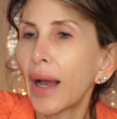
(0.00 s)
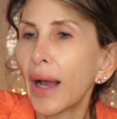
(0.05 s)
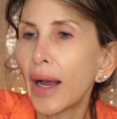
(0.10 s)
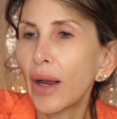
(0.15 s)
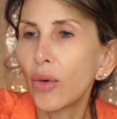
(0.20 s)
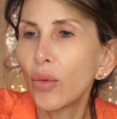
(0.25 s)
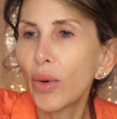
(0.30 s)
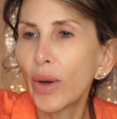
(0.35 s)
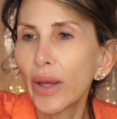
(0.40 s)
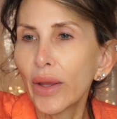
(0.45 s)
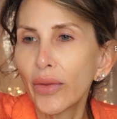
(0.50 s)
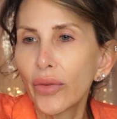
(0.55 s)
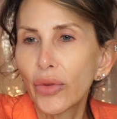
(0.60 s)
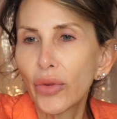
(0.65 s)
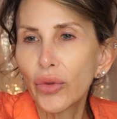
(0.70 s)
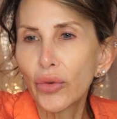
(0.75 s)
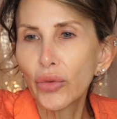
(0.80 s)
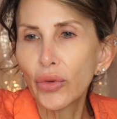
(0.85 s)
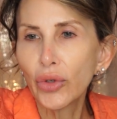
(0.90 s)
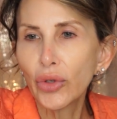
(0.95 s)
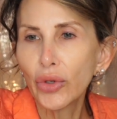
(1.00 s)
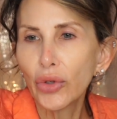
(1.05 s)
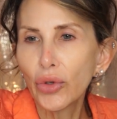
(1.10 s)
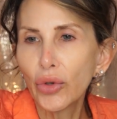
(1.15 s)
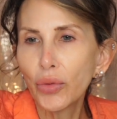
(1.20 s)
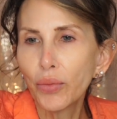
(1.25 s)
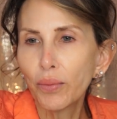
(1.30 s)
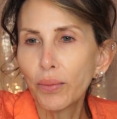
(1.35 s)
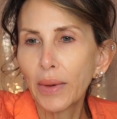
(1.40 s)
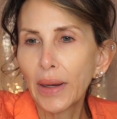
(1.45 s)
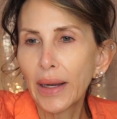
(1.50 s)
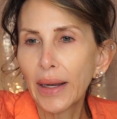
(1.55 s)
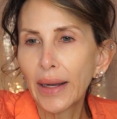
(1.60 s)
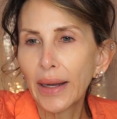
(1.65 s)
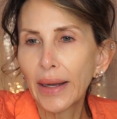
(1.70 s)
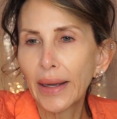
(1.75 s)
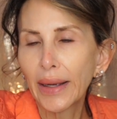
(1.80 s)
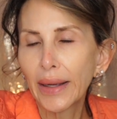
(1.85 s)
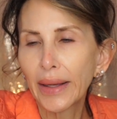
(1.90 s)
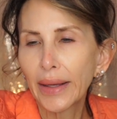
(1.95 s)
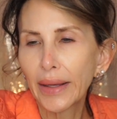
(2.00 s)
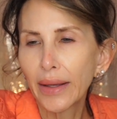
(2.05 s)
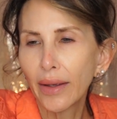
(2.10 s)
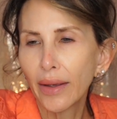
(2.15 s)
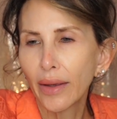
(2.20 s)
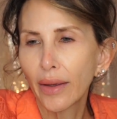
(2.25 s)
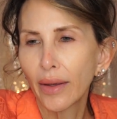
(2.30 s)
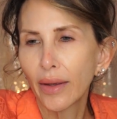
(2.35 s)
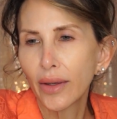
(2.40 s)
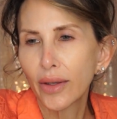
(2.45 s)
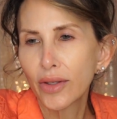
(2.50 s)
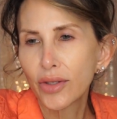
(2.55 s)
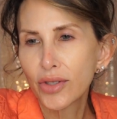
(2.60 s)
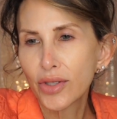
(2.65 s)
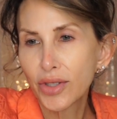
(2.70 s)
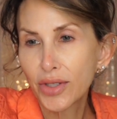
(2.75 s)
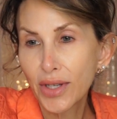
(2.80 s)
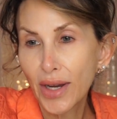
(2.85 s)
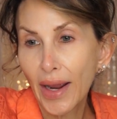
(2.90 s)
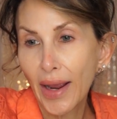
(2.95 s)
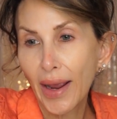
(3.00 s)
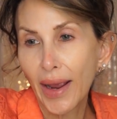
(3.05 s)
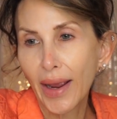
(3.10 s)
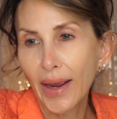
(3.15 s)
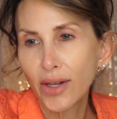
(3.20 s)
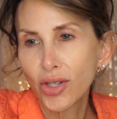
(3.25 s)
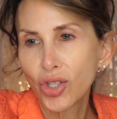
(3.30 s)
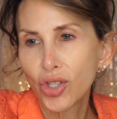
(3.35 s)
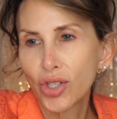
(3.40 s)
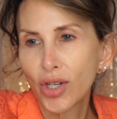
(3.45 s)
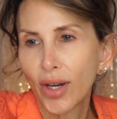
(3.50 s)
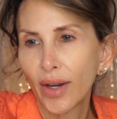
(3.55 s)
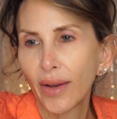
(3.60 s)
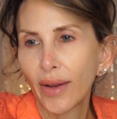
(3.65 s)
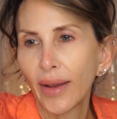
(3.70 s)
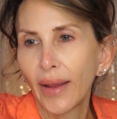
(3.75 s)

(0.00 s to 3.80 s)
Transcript: I went through my stash